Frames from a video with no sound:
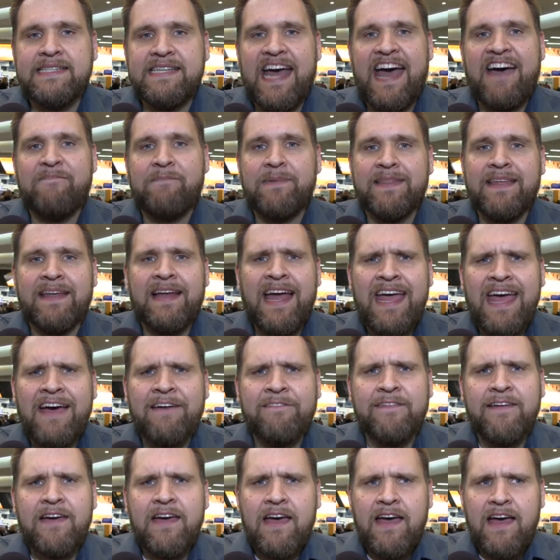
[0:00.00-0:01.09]
staff, but then I
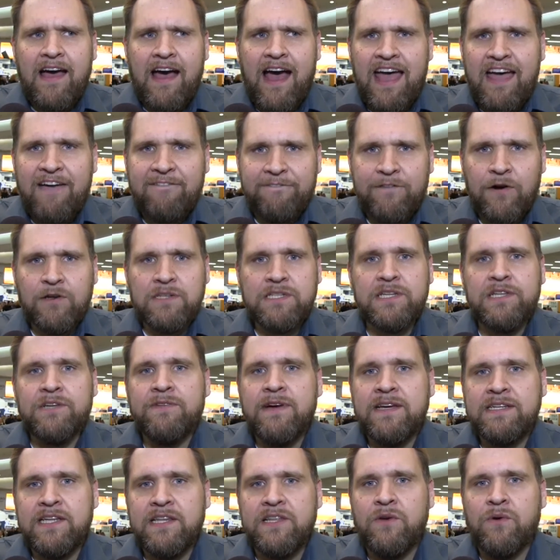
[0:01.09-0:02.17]
have, I have folks in the
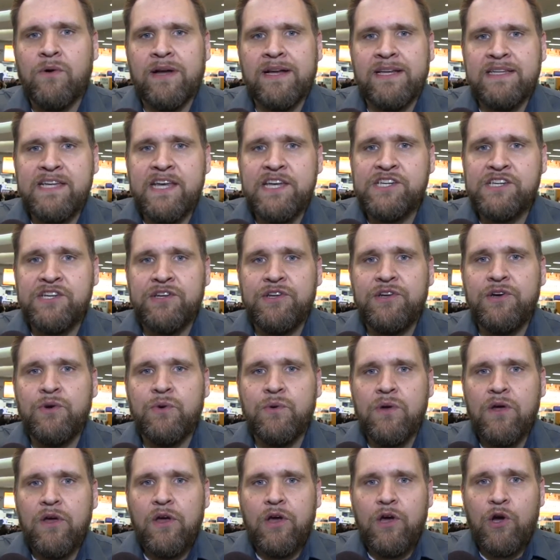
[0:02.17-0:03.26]
rest of the organization
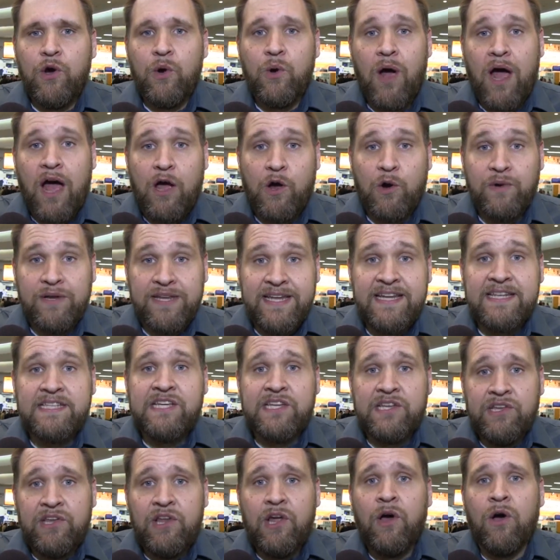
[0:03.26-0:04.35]
who who, who need
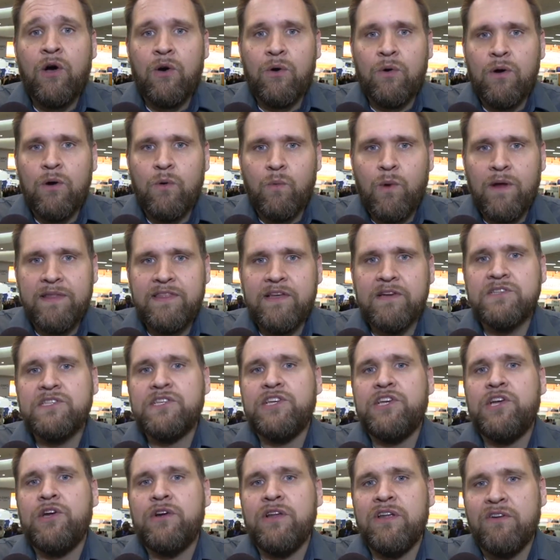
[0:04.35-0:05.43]
to know what their
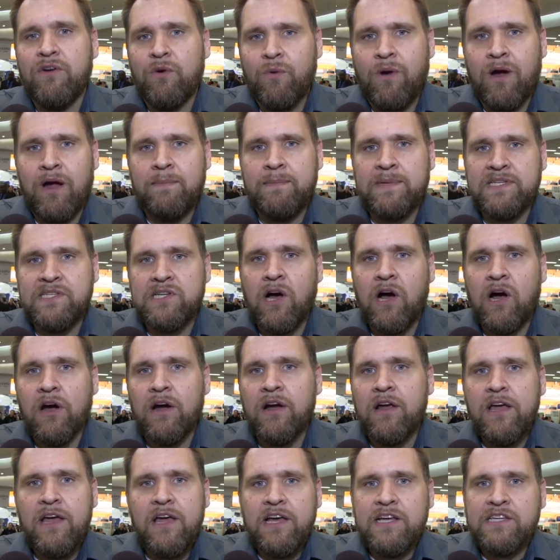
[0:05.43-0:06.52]
security requirements are.
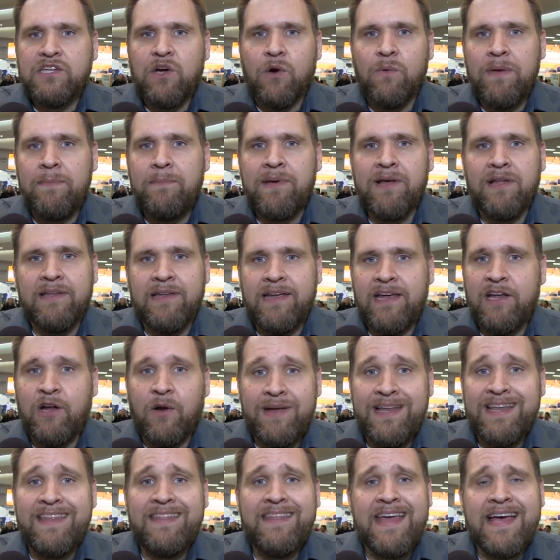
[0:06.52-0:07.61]
So we build it you know,
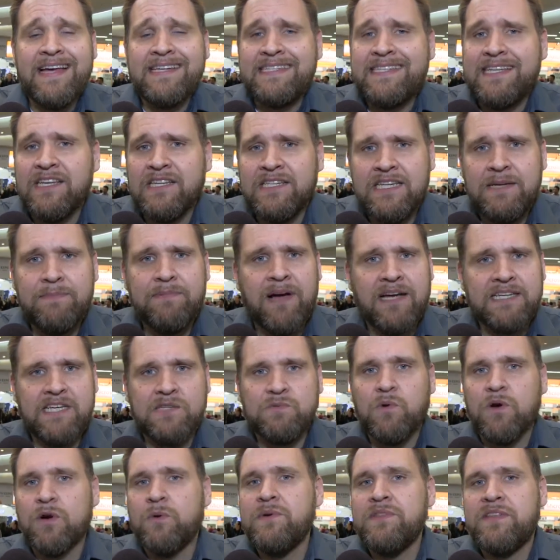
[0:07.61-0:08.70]
into the SDLC
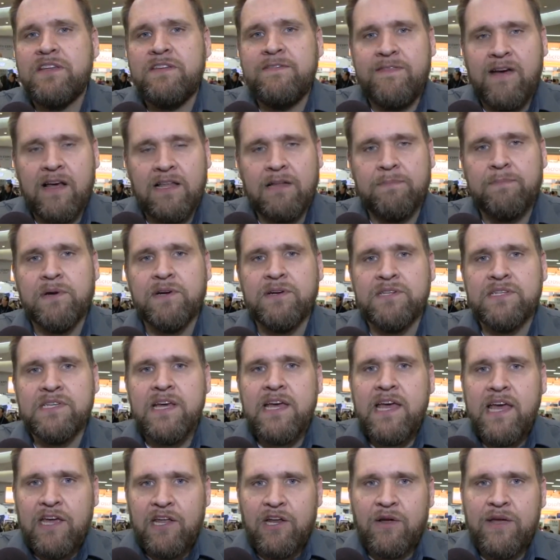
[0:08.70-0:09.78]
process, work with the developers,
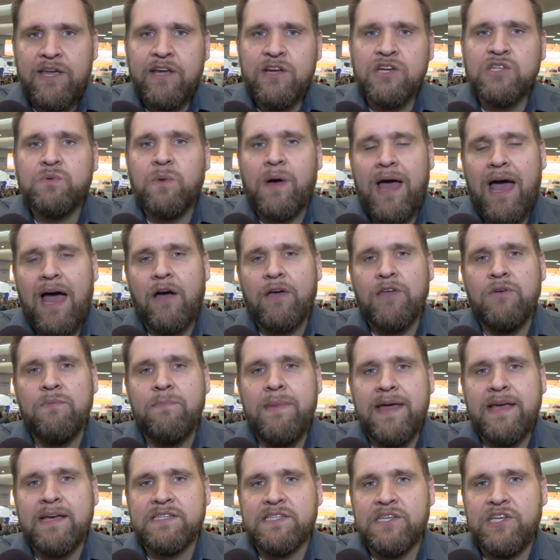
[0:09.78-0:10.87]
you know, here's what, how you
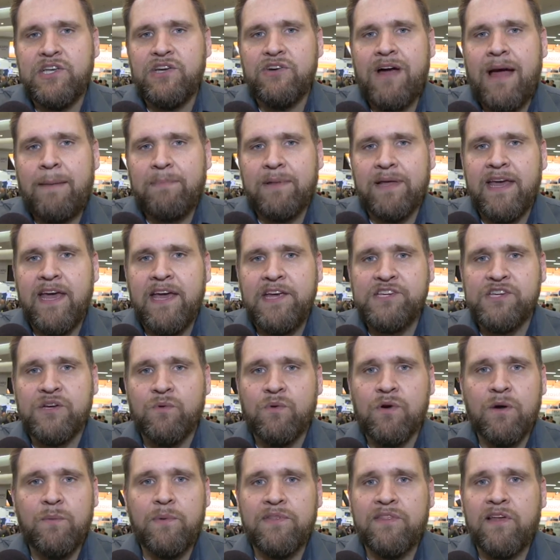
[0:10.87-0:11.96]
make a secure application,
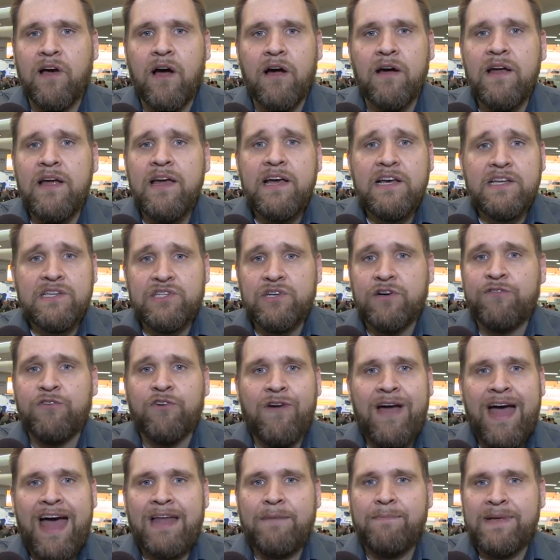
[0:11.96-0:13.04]
work with our server
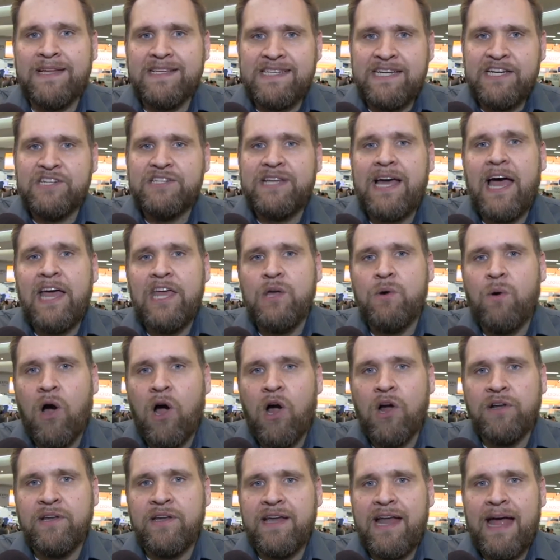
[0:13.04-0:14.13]
admins, here's how you
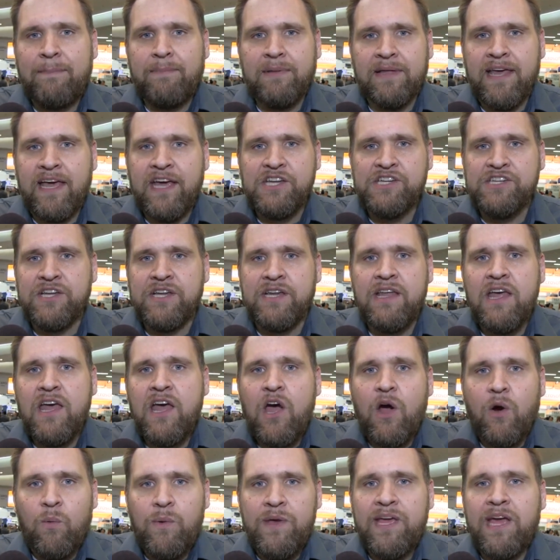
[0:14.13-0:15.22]
harden an application.
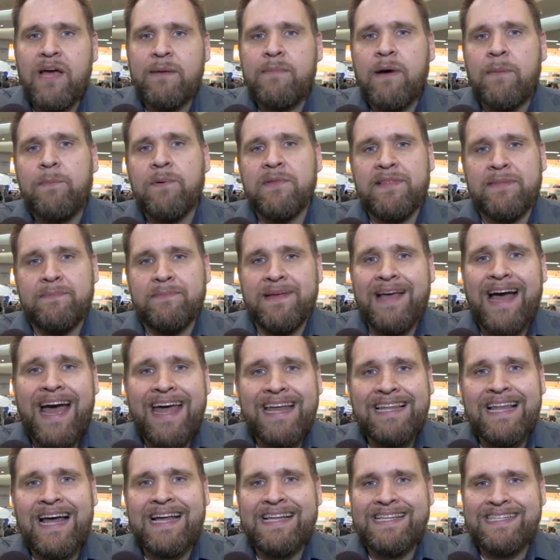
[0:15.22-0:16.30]
We come up with some
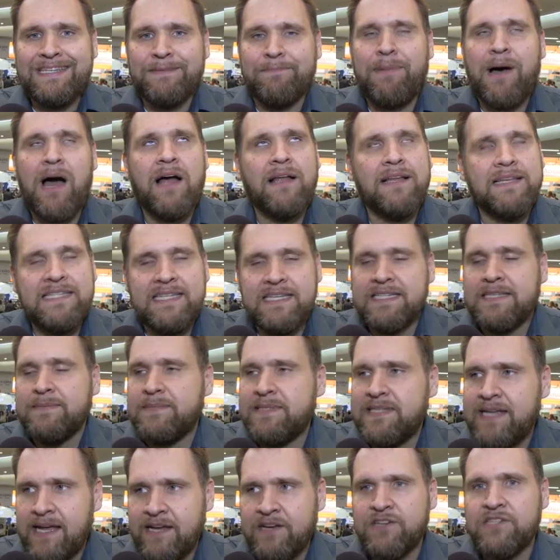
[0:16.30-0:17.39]
guidelines, some policies, some
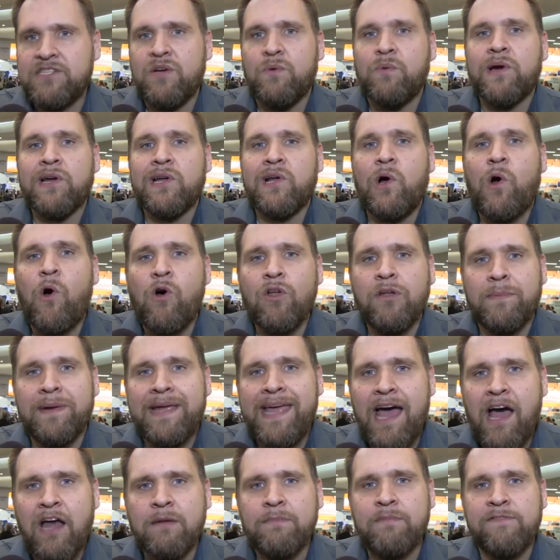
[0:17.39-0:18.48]
standards that we're going to hold them
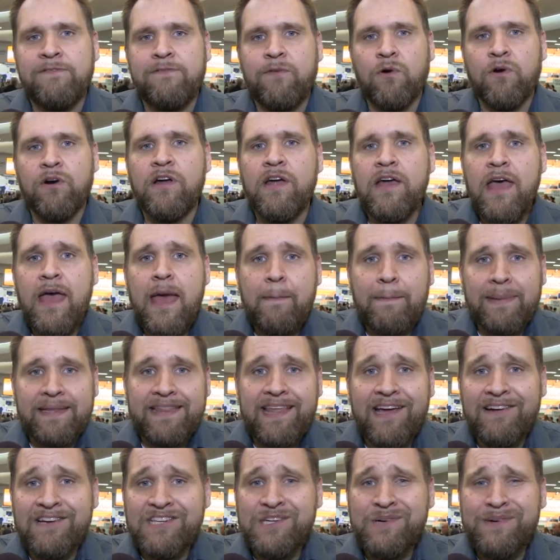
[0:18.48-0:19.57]
accountable for, but
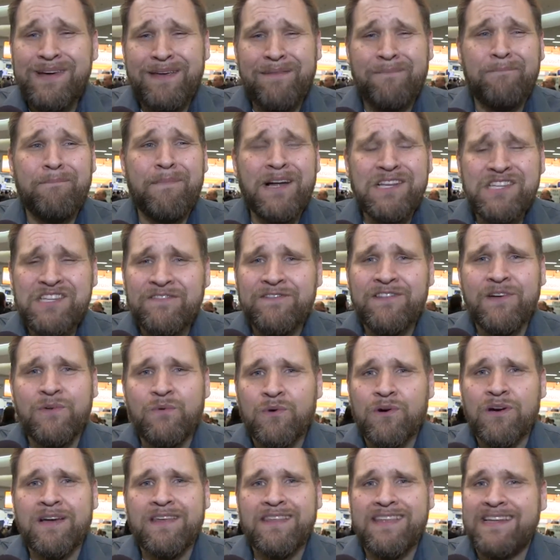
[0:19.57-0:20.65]
they're doing much of the
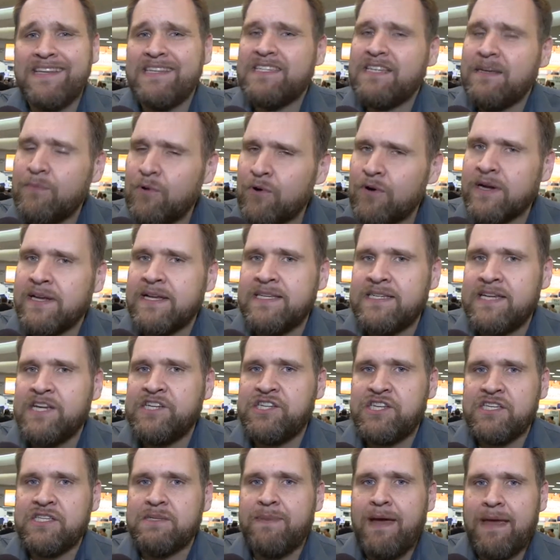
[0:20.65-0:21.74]
work that in some
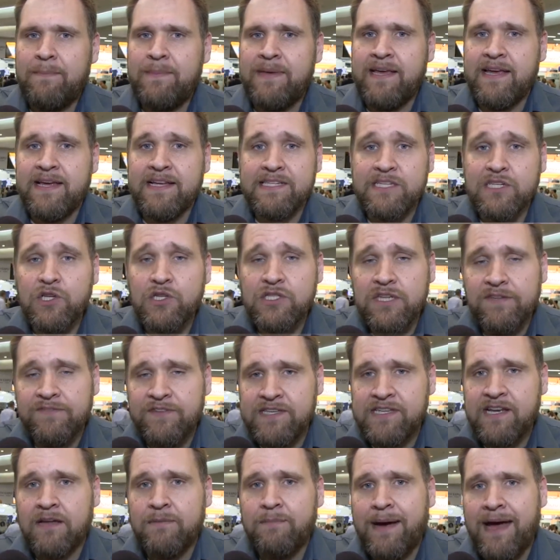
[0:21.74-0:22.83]
organizations might be exclusively
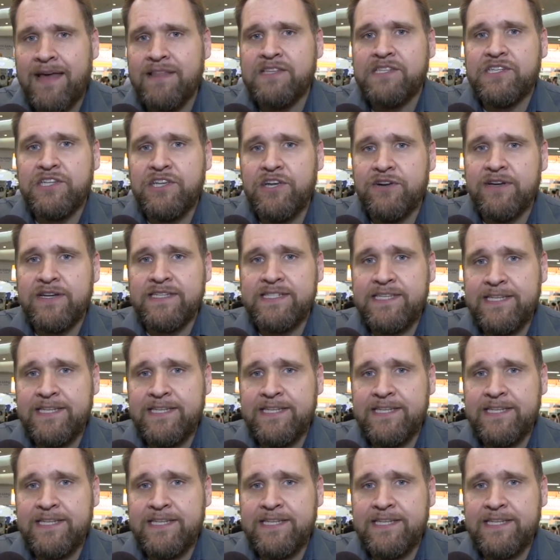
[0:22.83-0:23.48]
done by the security